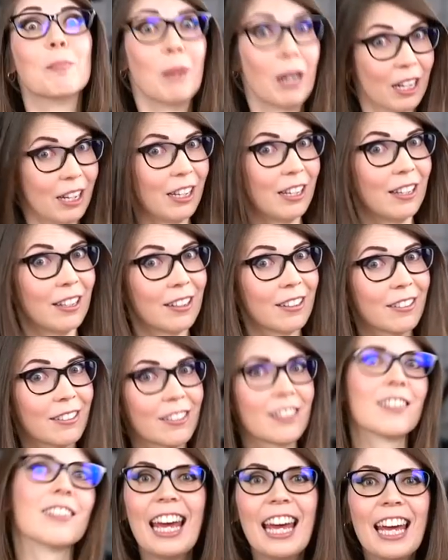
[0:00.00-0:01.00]
money.
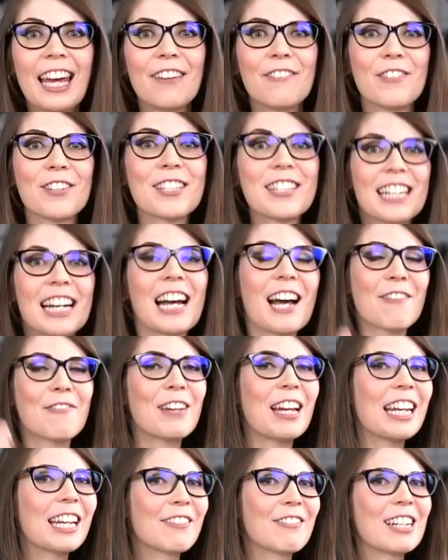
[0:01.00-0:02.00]
If you still
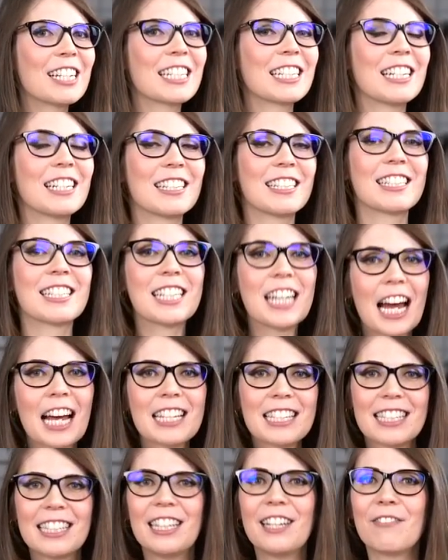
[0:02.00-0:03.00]
have any questions,
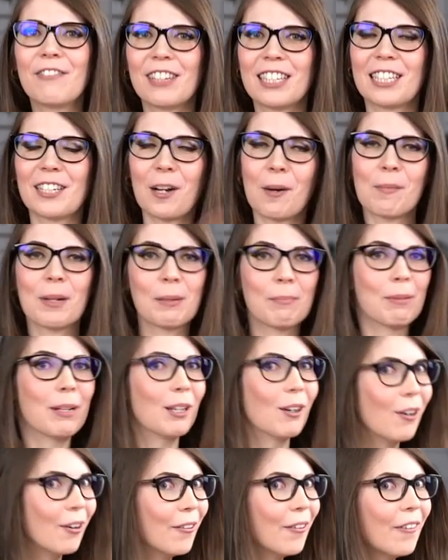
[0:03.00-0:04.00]
just leave us a comment
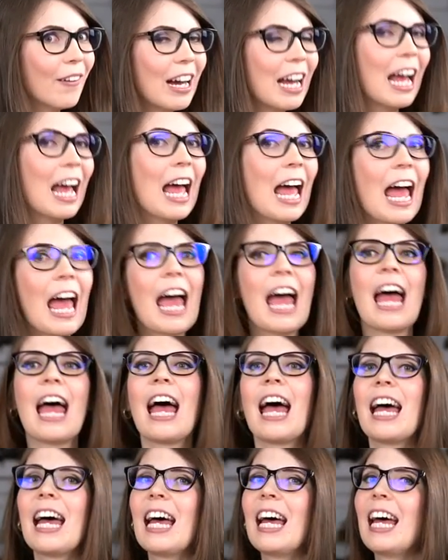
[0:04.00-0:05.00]
below.
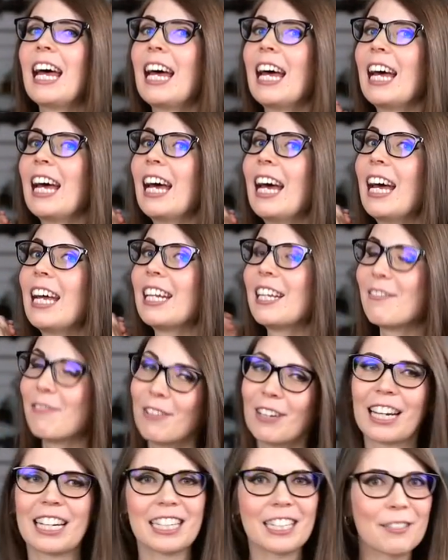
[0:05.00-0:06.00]
And
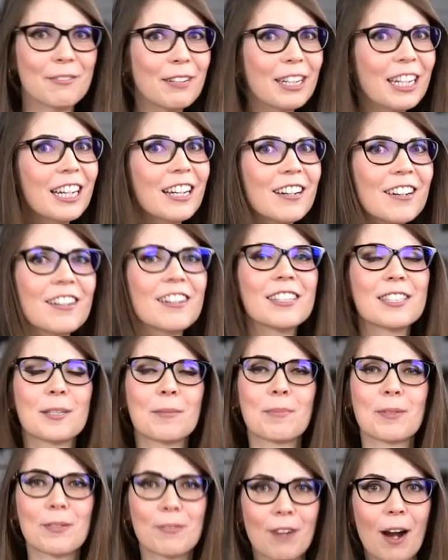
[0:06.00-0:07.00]
if you like this video,
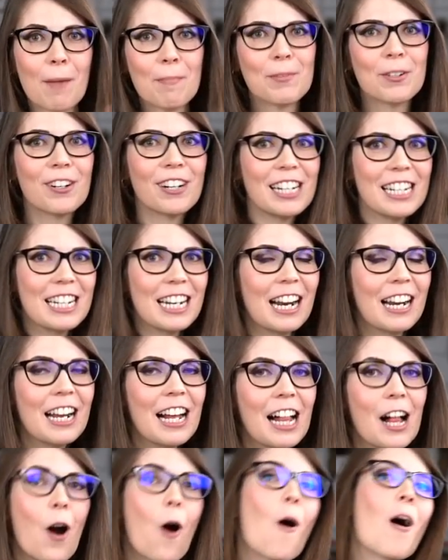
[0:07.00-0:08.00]
subscribe to our
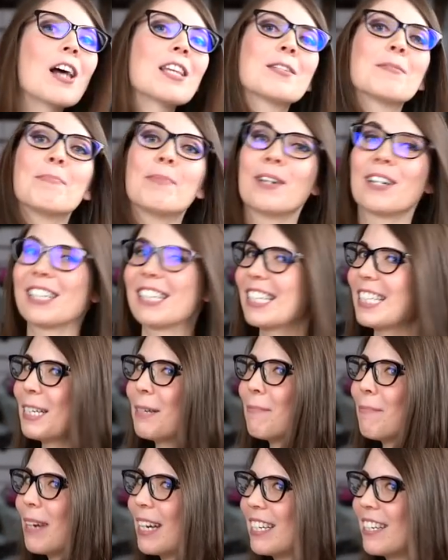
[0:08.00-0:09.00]
channel or support
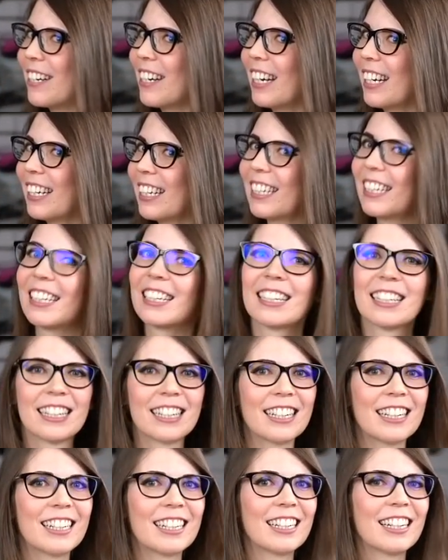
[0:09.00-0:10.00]
us on Patreon.
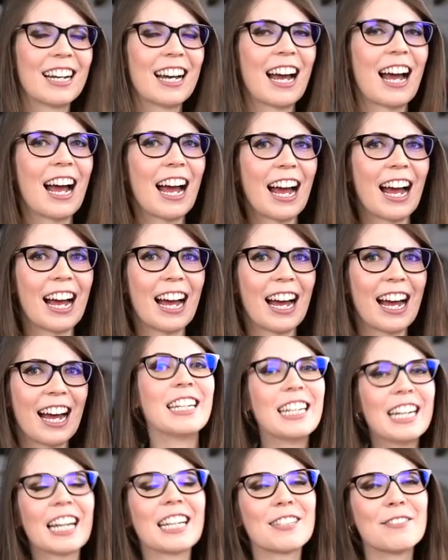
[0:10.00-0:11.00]

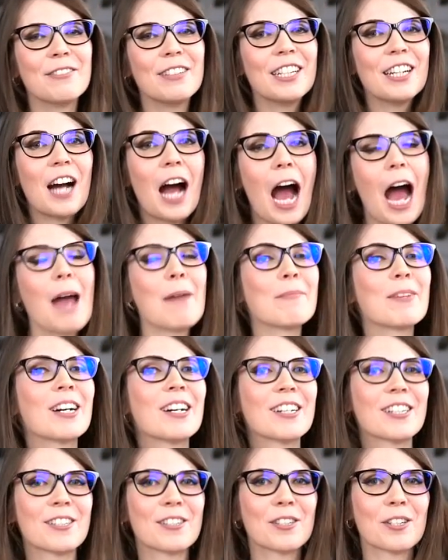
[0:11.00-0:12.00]
In the next video, I'm
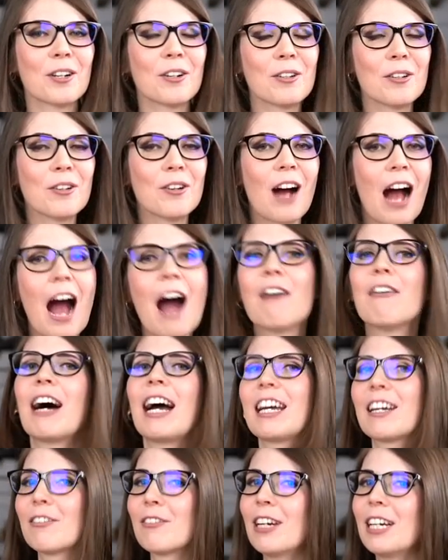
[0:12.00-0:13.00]
going to show you how
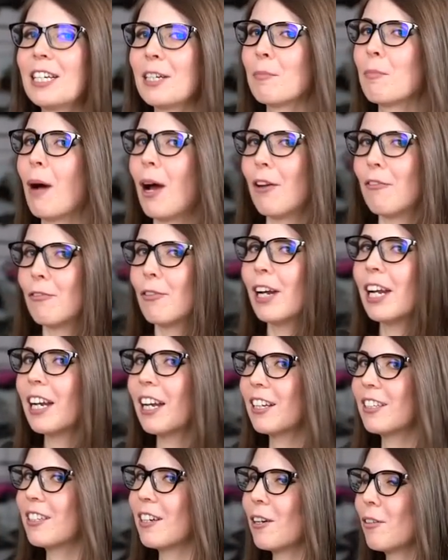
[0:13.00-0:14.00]
I created my
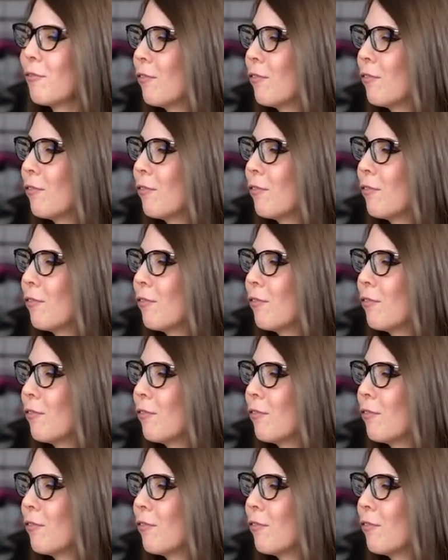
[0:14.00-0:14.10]
freelancer